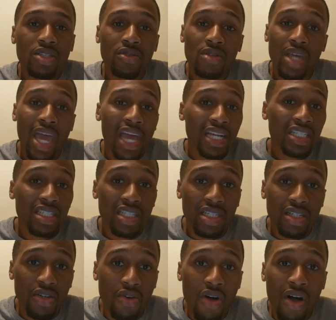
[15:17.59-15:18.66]
You can actually
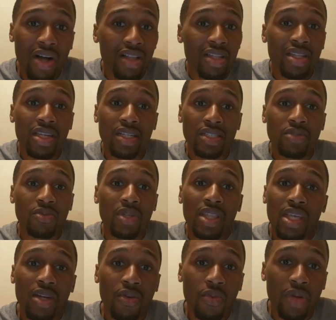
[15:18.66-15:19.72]
do all of this
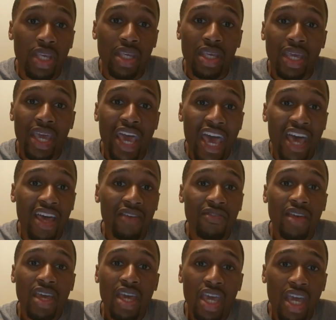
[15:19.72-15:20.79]
within a week and have
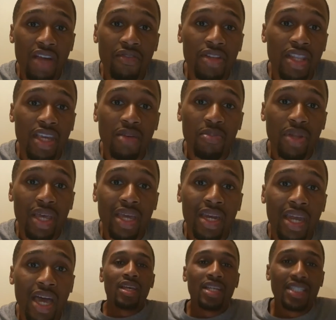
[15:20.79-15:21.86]
everything
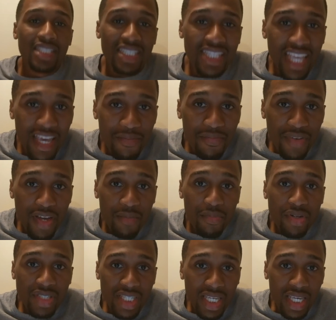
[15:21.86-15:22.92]
planned out. Step
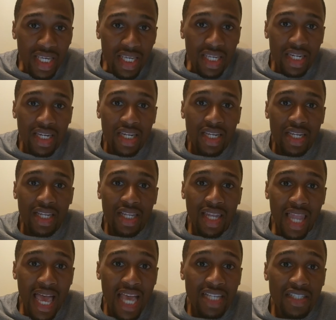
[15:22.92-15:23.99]
number 10,
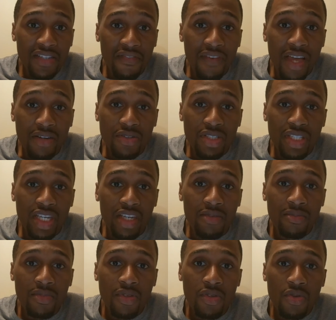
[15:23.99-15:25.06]
last and final step.
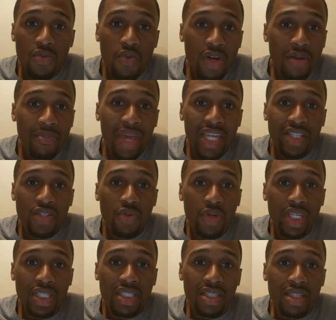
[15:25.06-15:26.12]
You want to make
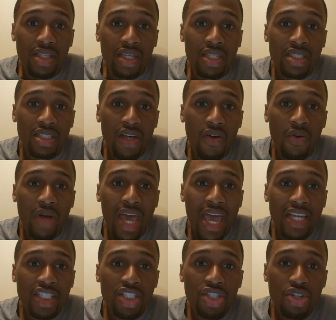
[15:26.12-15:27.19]
tweaks to this. So
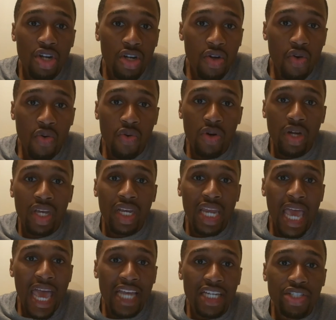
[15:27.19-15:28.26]
as you're going,
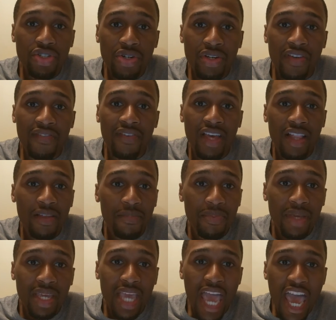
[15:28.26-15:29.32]
as you're
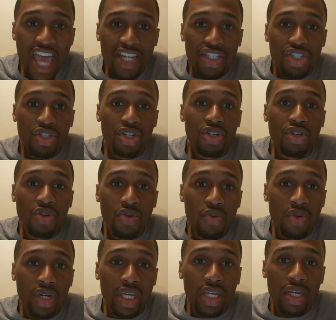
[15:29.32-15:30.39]
developing, as you're
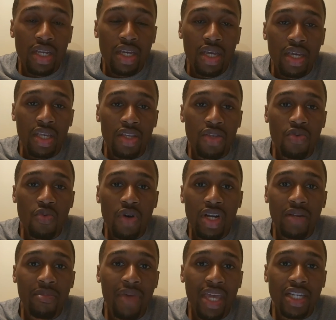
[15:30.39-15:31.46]
doing, you want
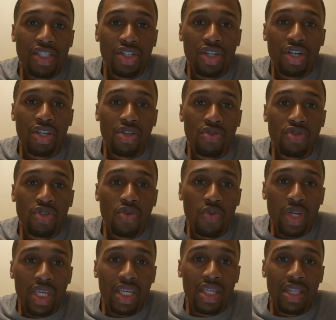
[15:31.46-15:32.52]
to make sure you
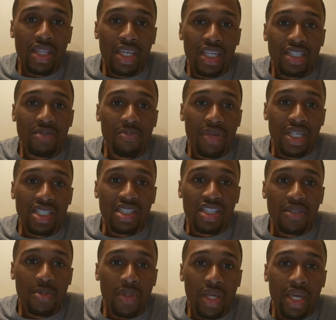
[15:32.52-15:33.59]
tweak this
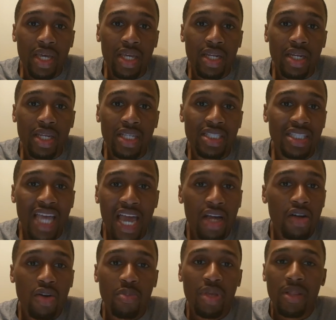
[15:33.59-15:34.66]
business plan. It's not
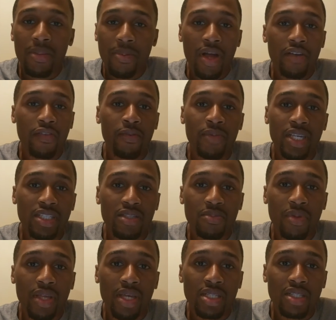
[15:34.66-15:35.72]
going to be the perfect business
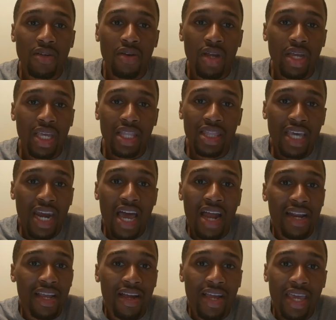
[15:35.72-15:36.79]
plan. So don't get that out
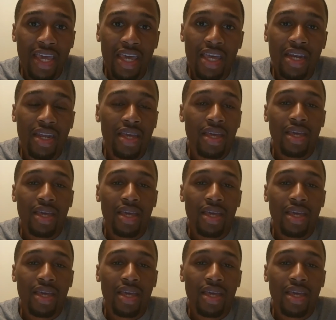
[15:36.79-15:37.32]
of your head.